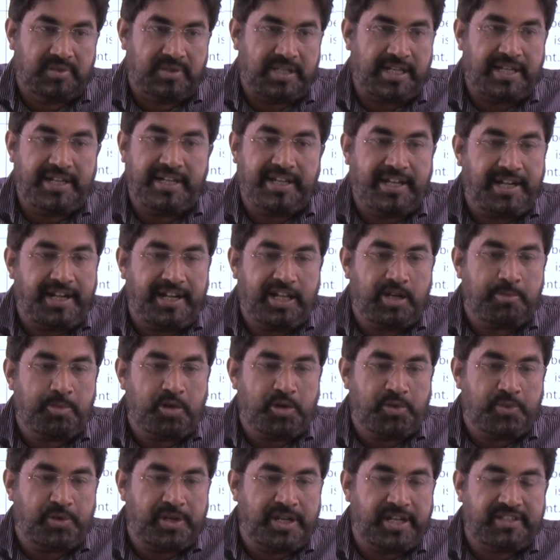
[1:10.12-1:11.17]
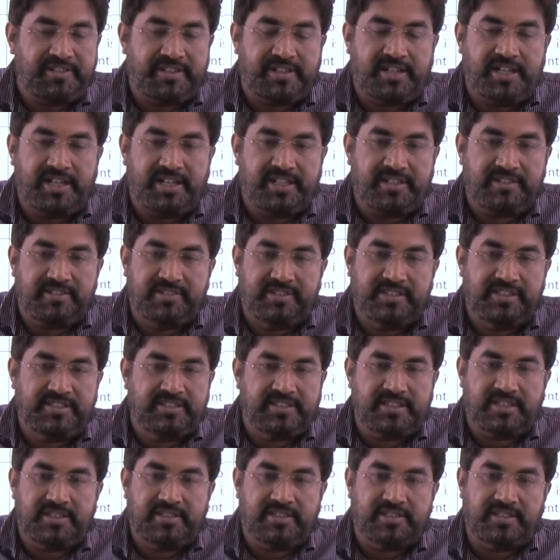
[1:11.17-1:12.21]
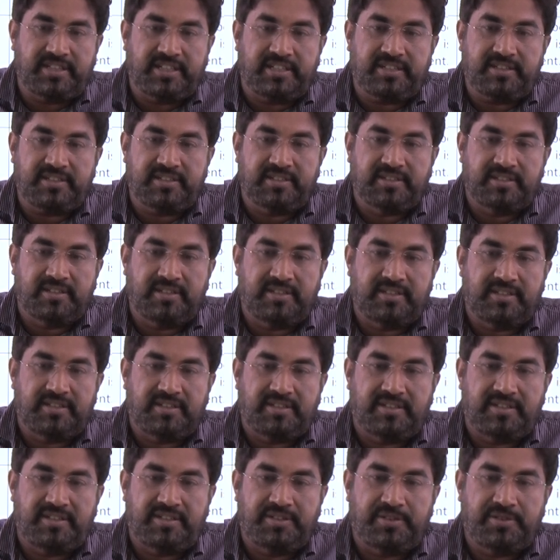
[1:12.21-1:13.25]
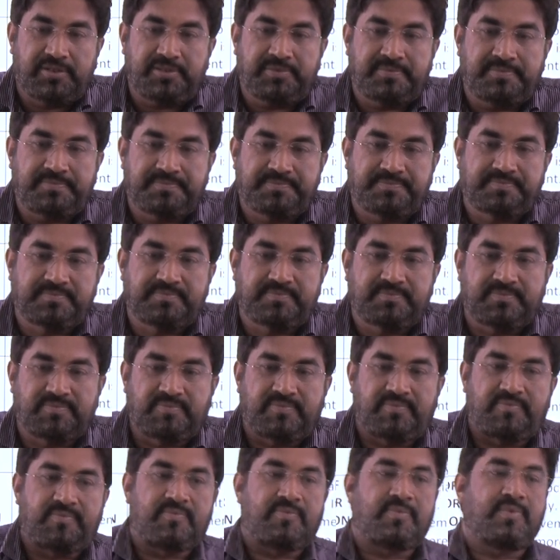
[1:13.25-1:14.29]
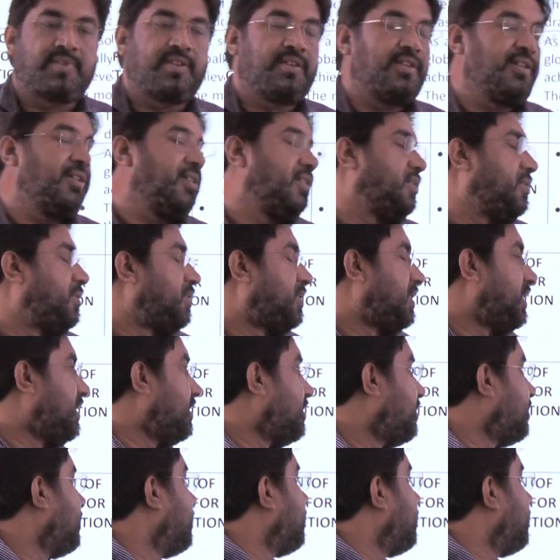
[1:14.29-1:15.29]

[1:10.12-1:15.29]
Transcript: Any idea about what exactly it is? These are the thing? No? Okay.